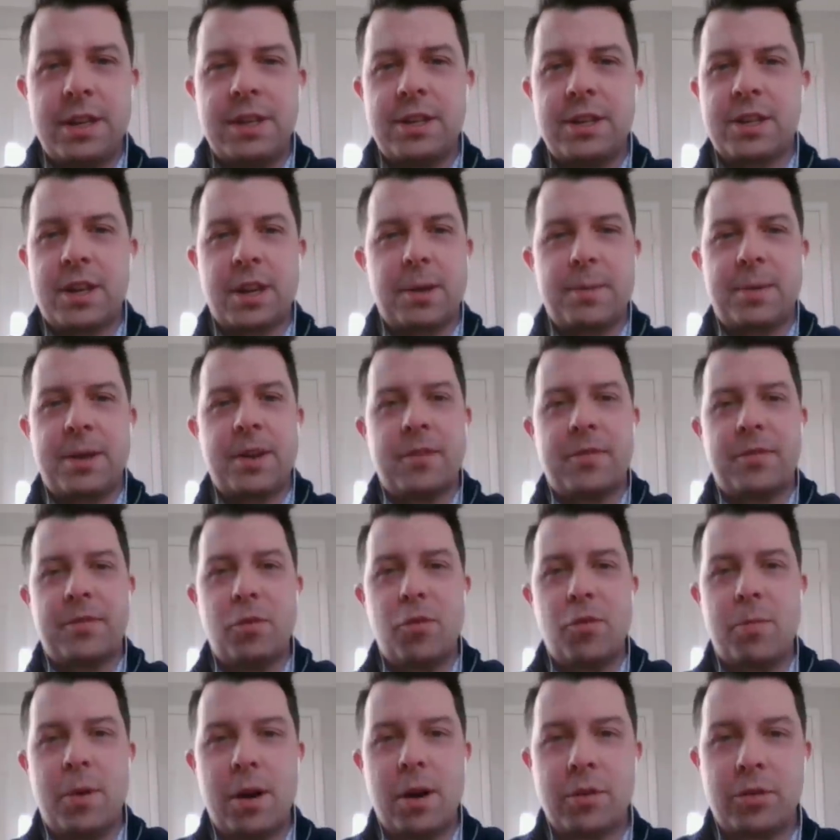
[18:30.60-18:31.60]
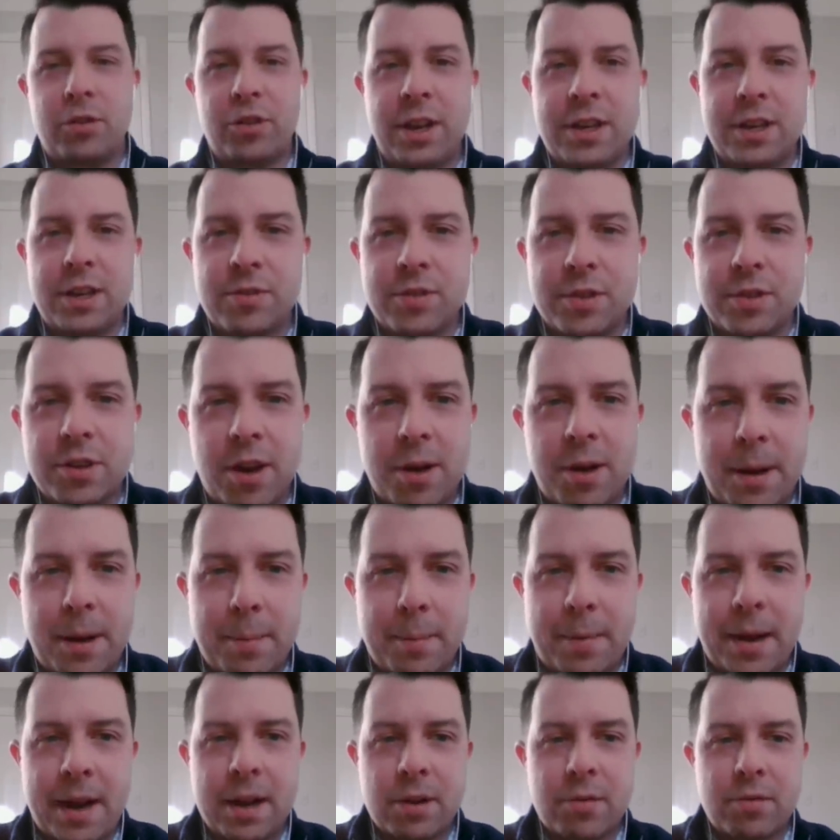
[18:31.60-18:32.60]
going to be a 4 mile chaser with time
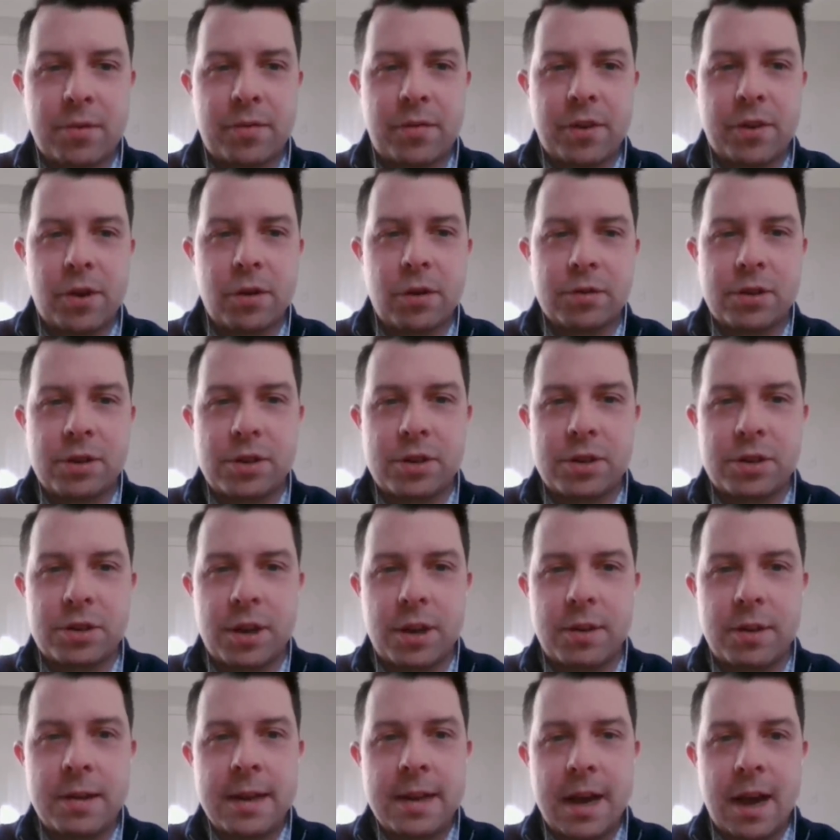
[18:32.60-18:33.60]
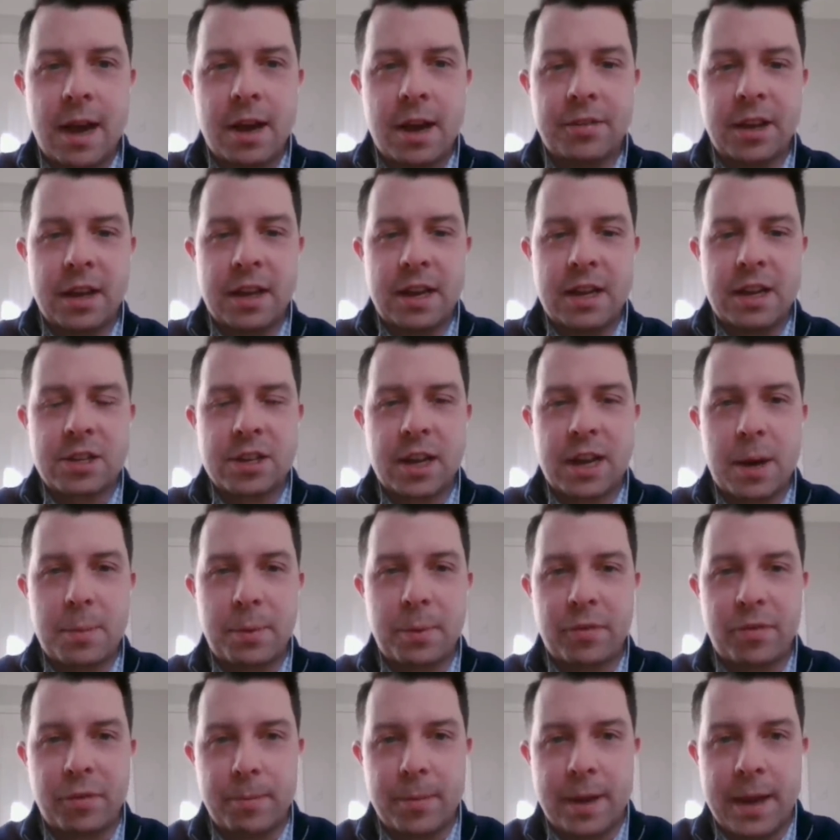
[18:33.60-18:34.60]
at Ballygriffin Cottage. So I think there's a
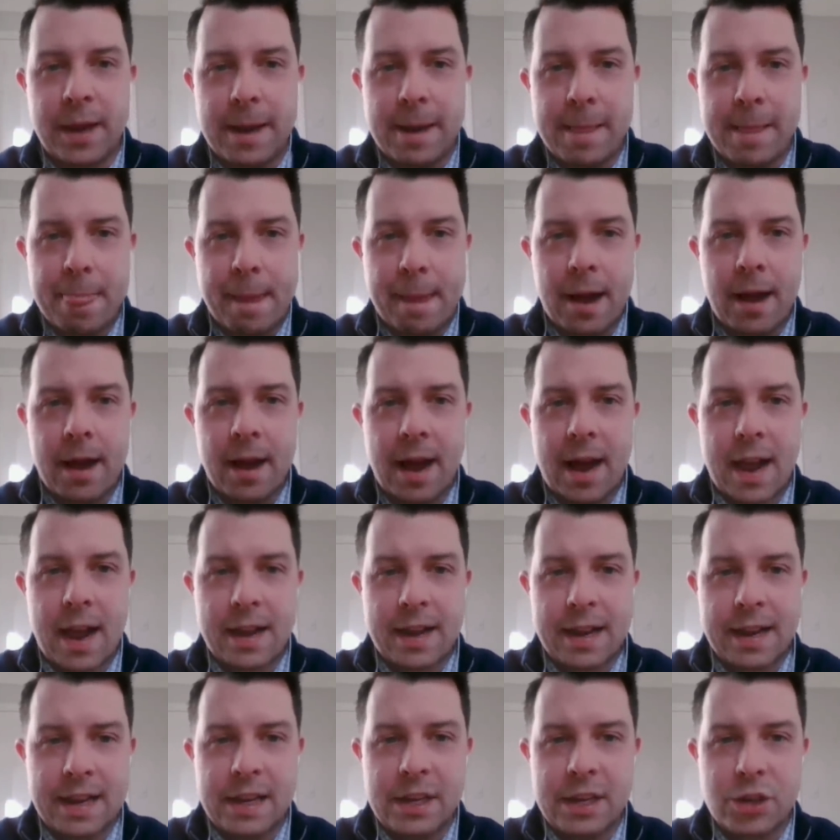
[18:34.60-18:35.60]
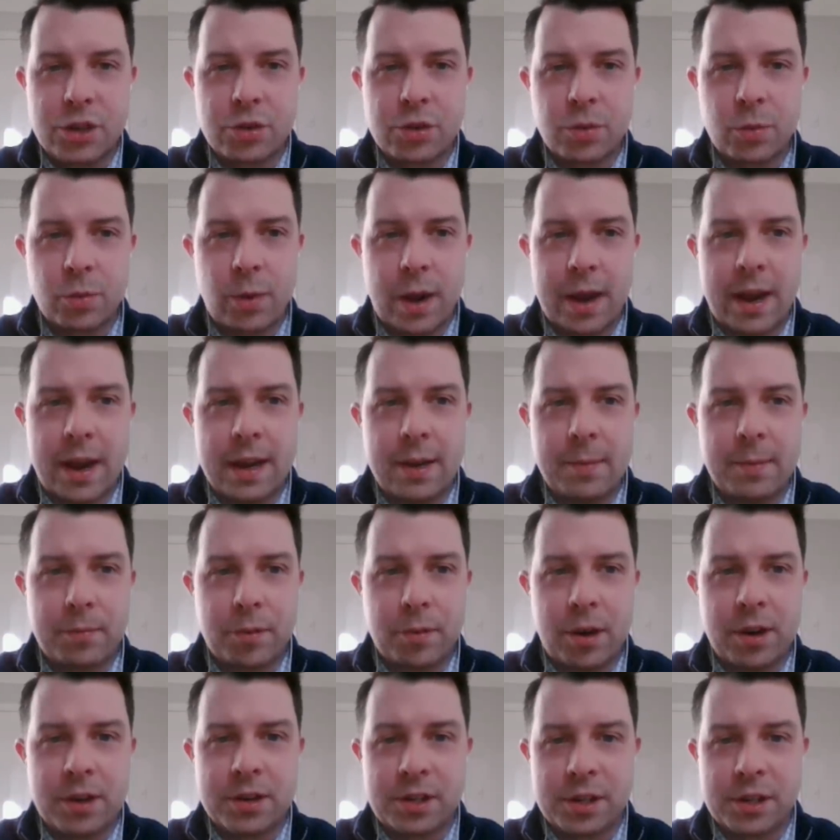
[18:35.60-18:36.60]
couple for me at each way
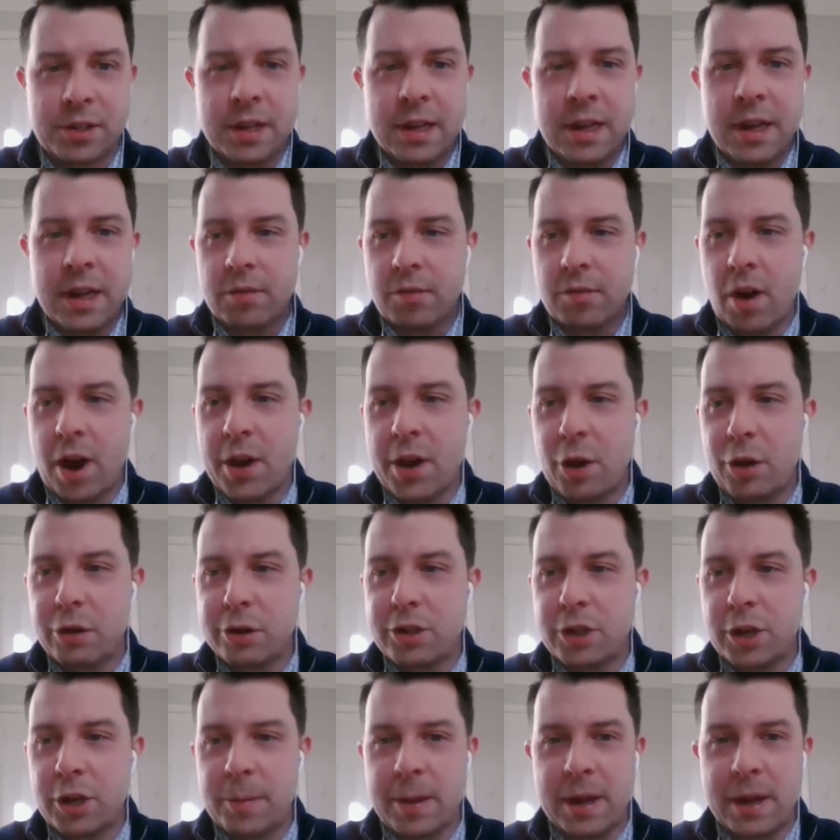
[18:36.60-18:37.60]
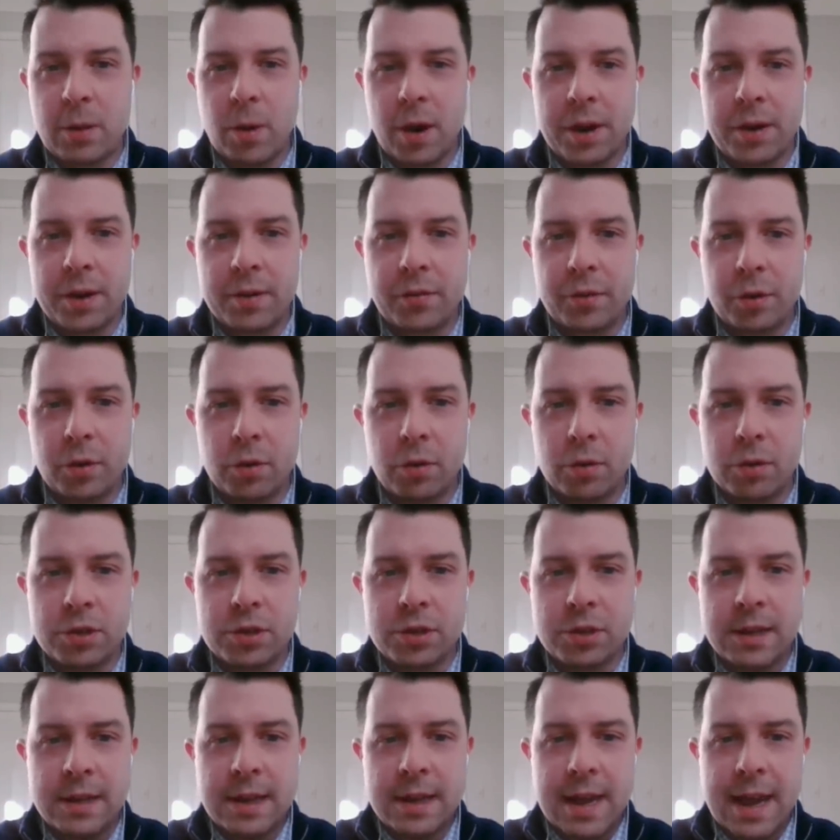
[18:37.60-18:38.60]
prices. Right on to the big one, of
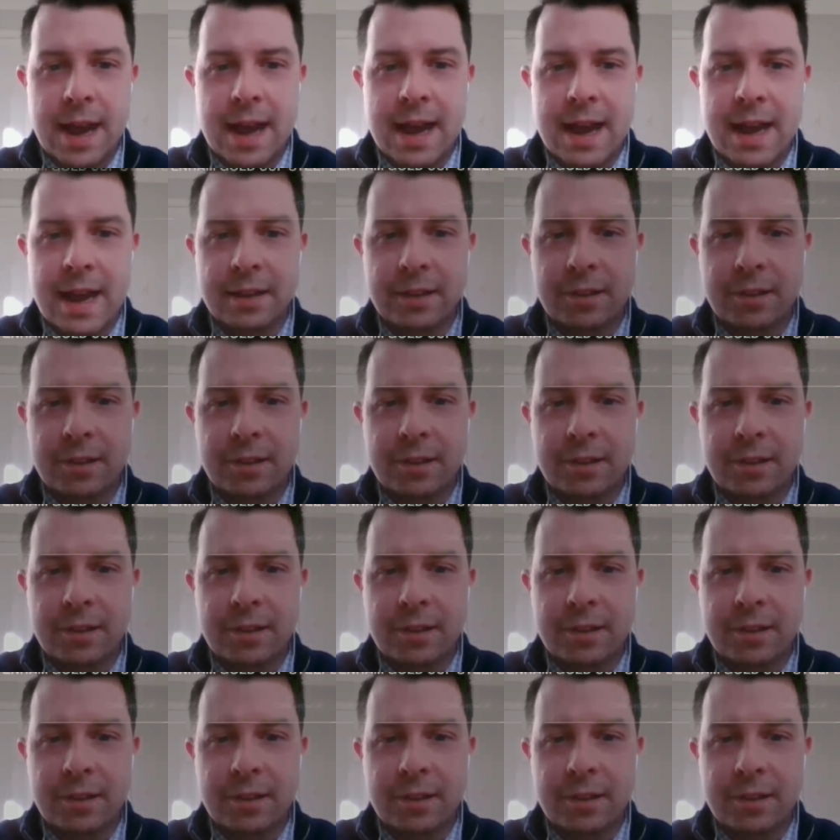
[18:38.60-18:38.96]
course, at